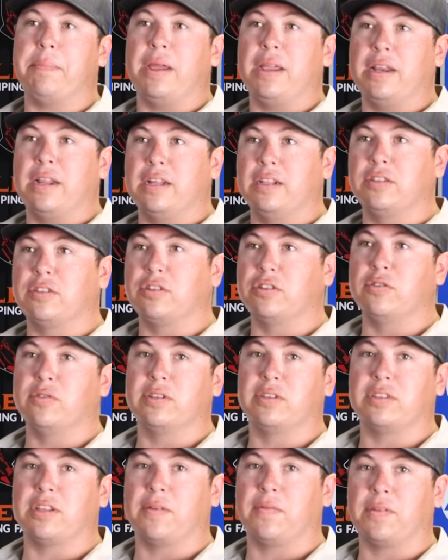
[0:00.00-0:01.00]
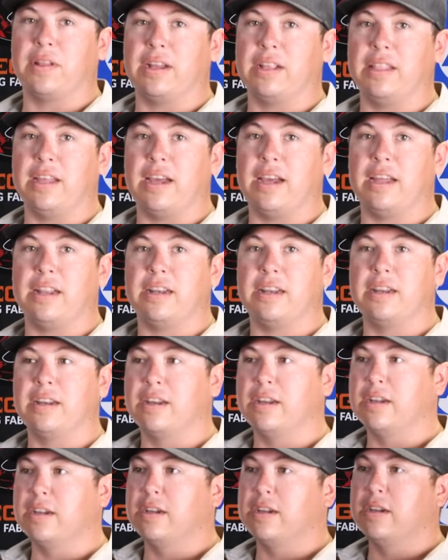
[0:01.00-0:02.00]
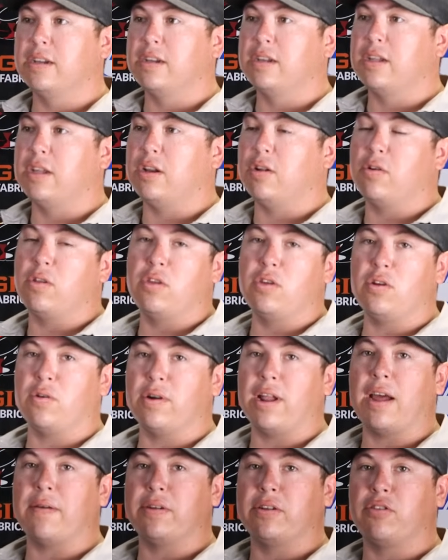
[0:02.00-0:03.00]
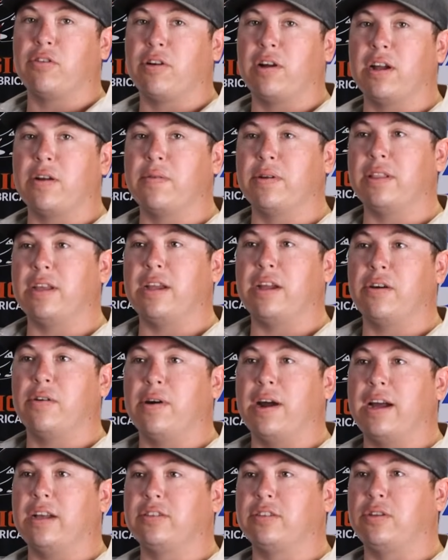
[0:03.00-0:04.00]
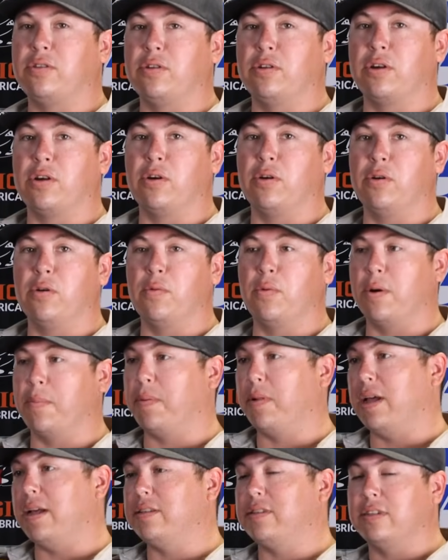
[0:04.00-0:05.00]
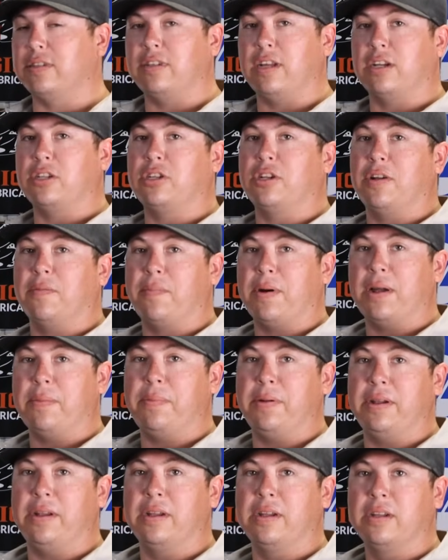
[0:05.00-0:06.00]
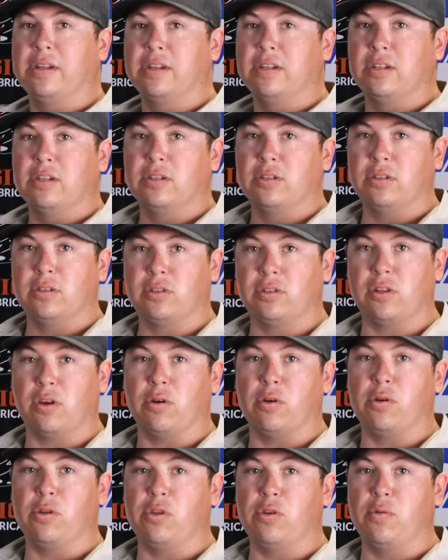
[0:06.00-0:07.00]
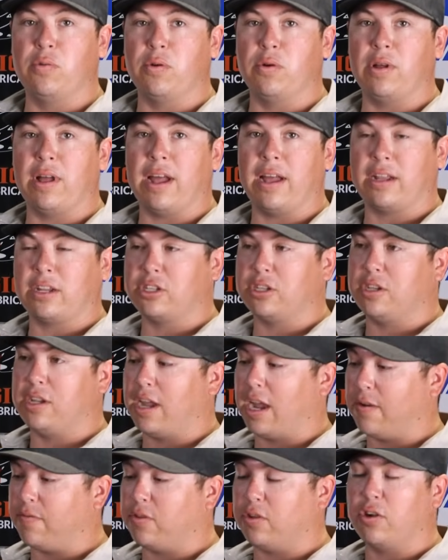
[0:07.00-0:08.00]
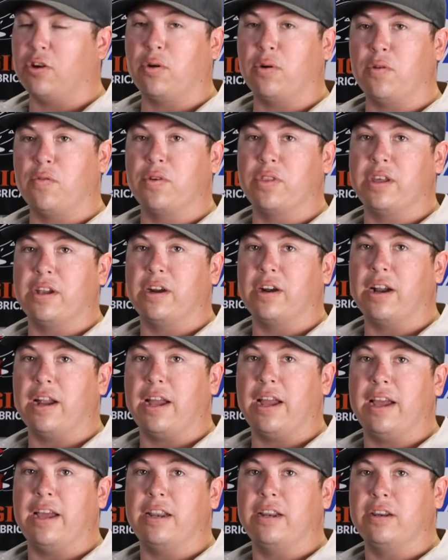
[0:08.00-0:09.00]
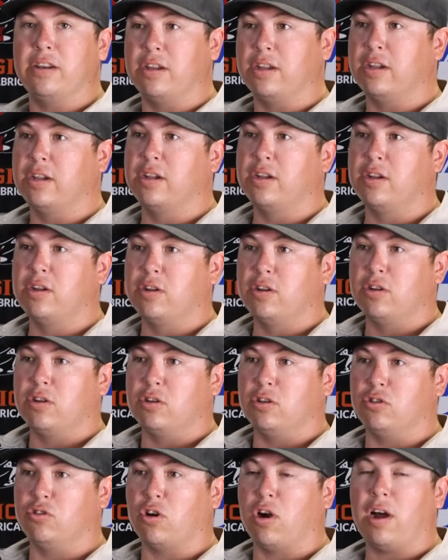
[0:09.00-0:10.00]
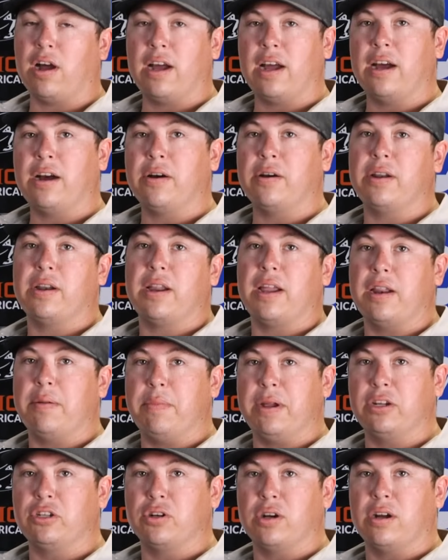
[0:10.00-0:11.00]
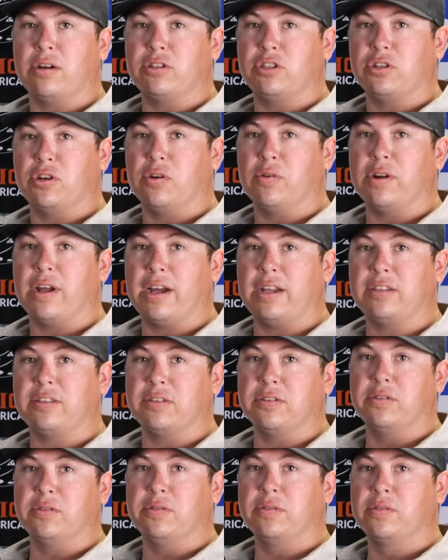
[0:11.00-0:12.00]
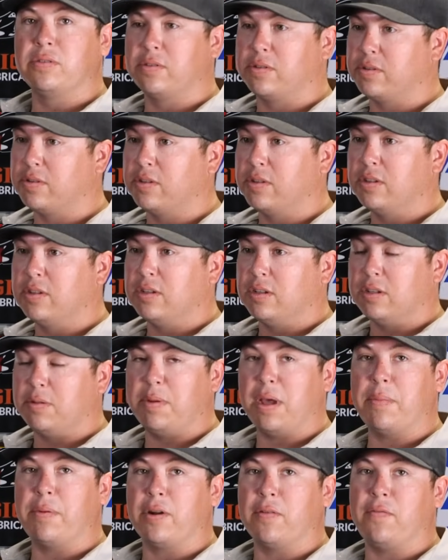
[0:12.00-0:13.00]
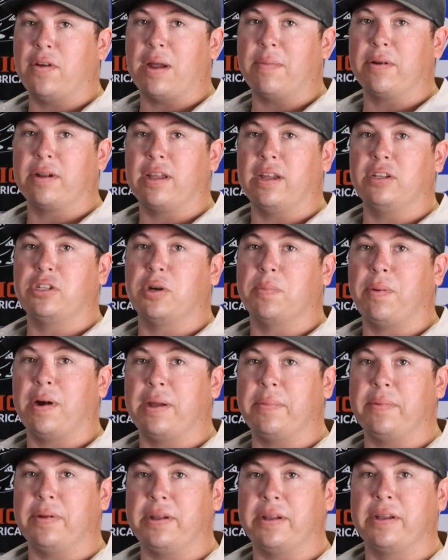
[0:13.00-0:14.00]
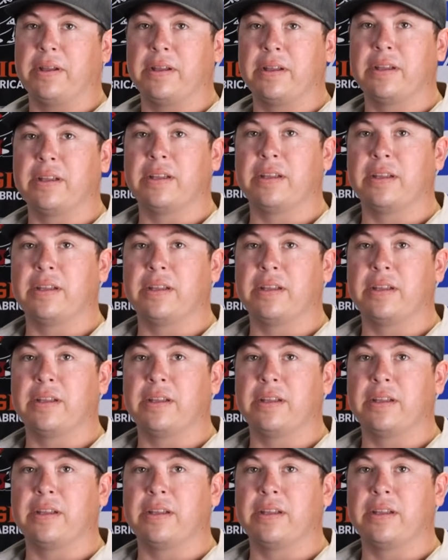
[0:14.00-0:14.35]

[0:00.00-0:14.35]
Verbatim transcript: maintenance or doing stuff like that, you know, you don't have a drawing when they go ask you to go replace a section of piping. So you will actually have to go over there and draw out and measure out your own I S O to be able to fabricate your piping. So